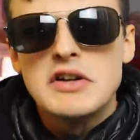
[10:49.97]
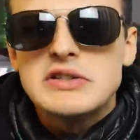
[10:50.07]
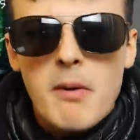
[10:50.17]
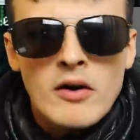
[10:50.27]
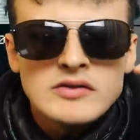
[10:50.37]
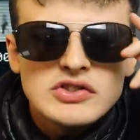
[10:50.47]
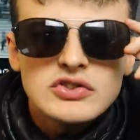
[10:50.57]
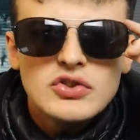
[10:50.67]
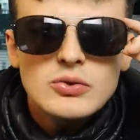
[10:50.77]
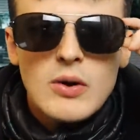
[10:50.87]
response
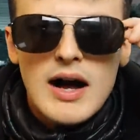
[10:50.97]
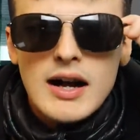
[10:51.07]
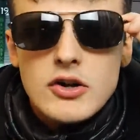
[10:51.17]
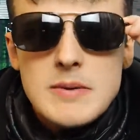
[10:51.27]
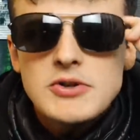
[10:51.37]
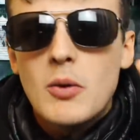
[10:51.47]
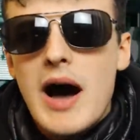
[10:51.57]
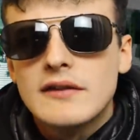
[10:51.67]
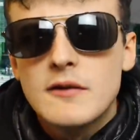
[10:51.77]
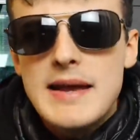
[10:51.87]
to
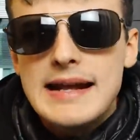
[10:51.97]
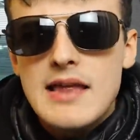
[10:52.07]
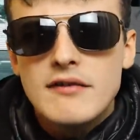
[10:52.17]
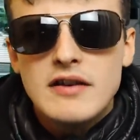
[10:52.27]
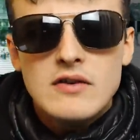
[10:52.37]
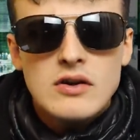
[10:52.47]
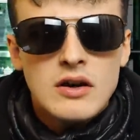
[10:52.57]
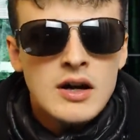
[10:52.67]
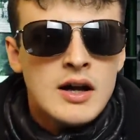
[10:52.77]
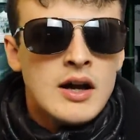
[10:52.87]
CreepshowArt for making that
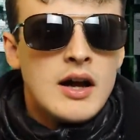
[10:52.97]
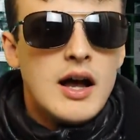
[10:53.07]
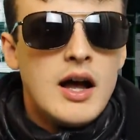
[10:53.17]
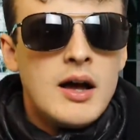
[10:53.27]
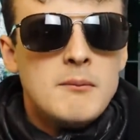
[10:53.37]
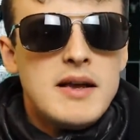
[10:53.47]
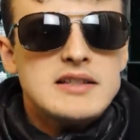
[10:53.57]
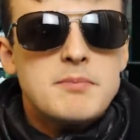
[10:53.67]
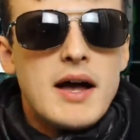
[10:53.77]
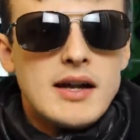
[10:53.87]
video
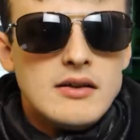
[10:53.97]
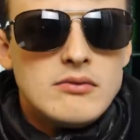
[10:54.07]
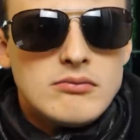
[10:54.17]
is by